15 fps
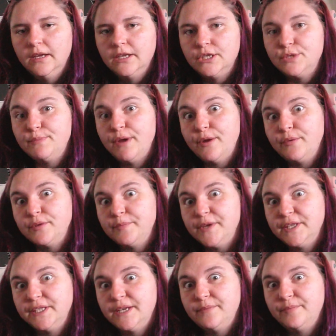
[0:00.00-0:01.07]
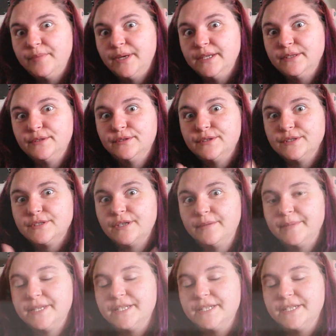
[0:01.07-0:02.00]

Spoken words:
just bear with me on that. But this is going to be